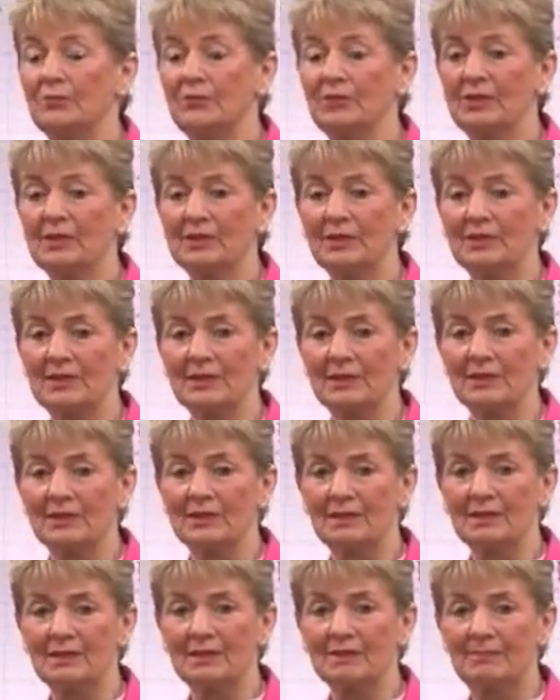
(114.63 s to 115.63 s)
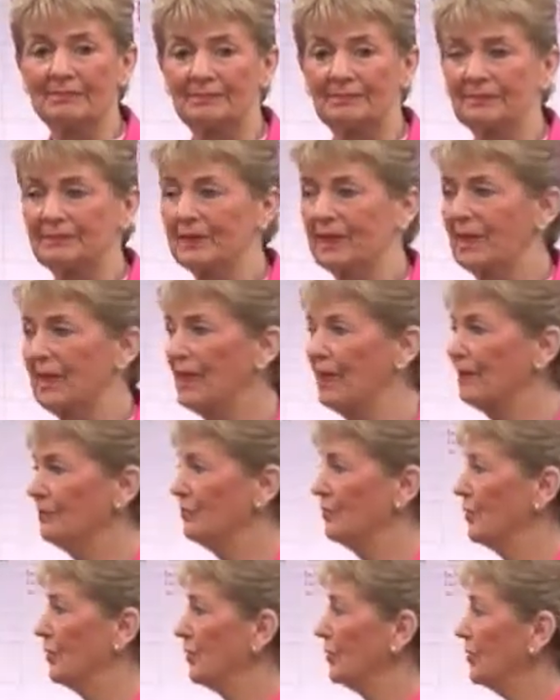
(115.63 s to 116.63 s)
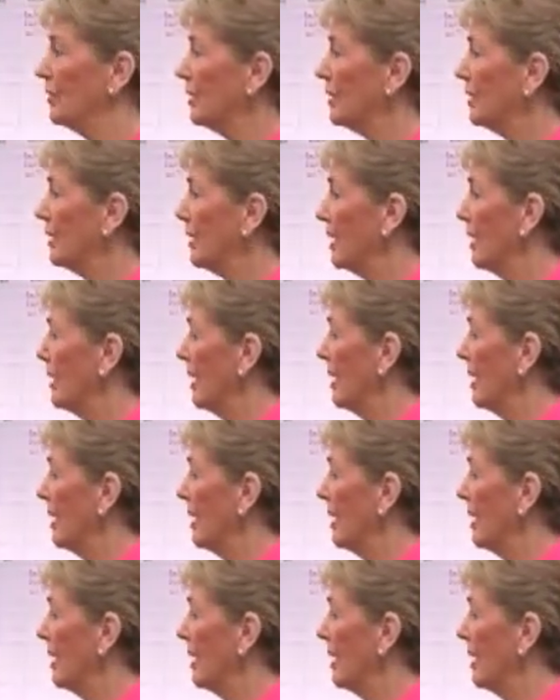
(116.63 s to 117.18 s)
For instance, if your